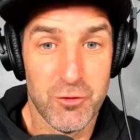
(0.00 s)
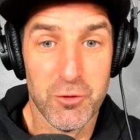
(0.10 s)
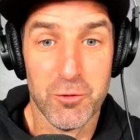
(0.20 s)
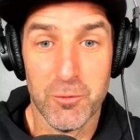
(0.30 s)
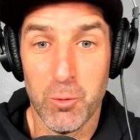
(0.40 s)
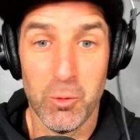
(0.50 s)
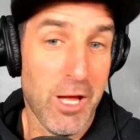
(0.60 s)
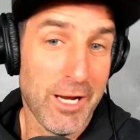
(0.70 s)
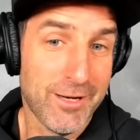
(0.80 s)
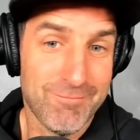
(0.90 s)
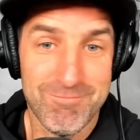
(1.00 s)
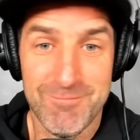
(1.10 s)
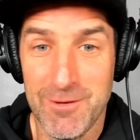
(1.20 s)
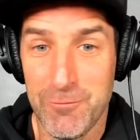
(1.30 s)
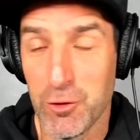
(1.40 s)
True. Or like
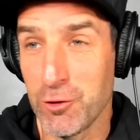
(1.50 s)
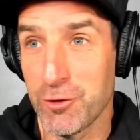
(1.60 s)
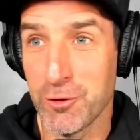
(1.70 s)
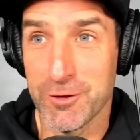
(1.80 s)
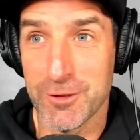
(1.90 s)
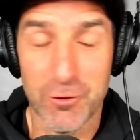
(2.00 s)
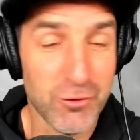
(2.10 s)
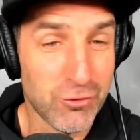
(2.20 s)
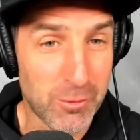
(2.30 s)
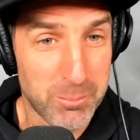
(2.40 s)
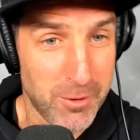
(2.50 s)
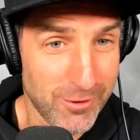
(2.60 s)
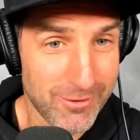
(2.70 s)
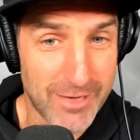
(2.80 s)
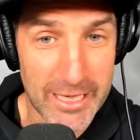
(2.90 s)
if you look good at the dirt jump
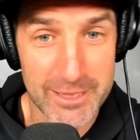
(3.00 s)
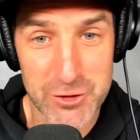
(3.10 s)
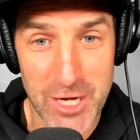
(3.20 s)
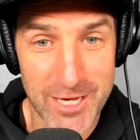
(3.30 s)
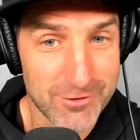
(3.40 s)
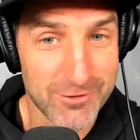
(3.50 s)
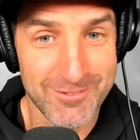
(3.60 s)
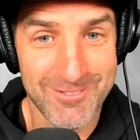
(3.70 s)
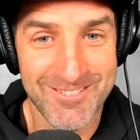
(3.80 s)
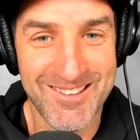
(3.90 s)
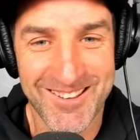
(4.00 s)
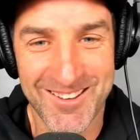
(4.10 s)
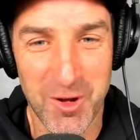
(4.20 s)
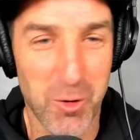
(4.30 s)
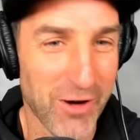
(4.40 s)
park, like a Jackson
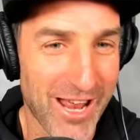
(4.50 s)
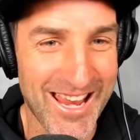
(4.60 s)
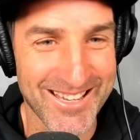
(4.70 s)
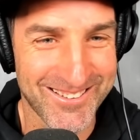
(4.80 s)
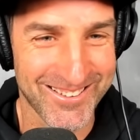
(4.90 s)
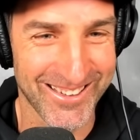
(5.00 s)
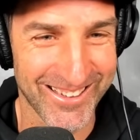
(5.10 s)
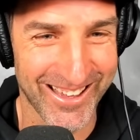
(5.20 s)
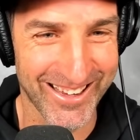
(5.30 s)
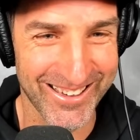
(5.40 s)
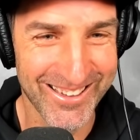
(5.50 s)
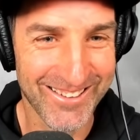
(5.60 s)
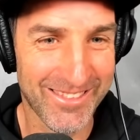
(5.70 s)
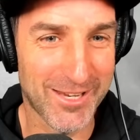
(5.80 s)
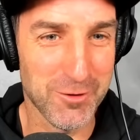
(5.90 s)
or a Ace, like
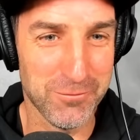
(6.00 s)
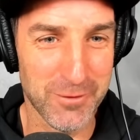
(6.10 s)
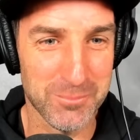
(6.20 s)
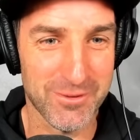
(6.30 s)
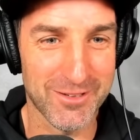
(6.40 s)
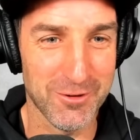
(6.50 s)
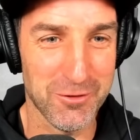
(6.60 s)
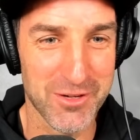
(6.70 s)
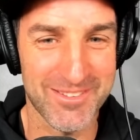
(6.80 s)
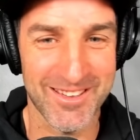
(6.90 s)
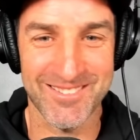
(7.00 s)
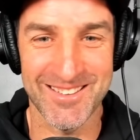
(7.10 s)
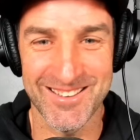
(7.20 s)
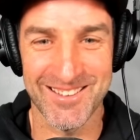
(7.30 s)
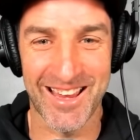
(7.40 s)
they can do flips, they can do 360s.